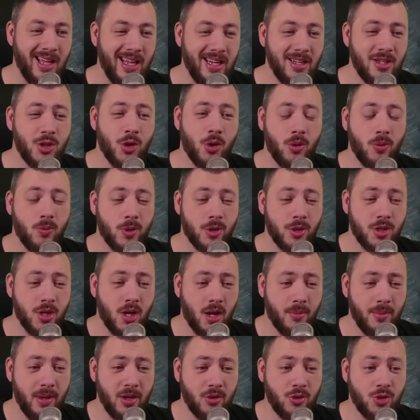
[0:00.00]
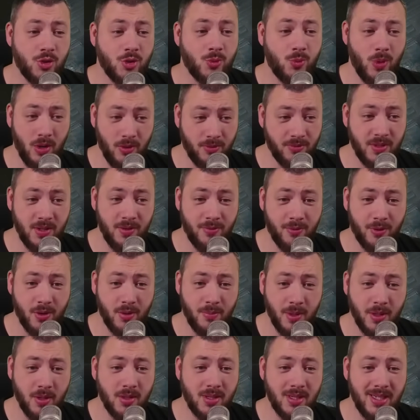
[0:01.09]
In total, we're talking about 12 different
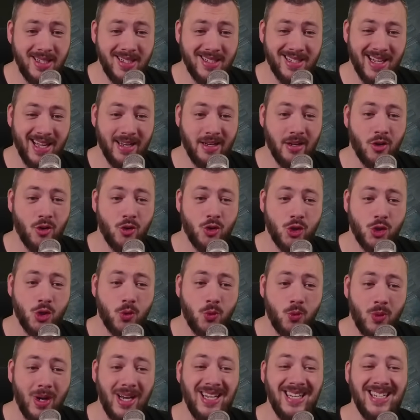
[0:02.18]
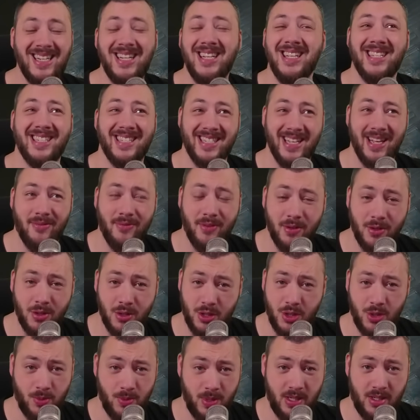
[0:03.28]
abilities and 27
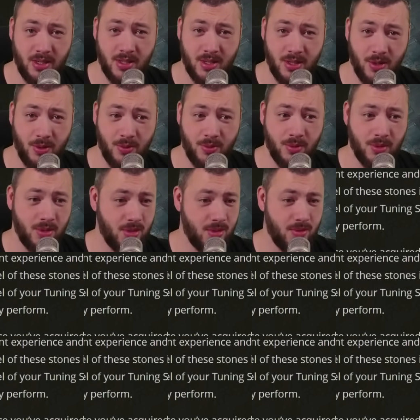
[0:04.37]
tuning stones.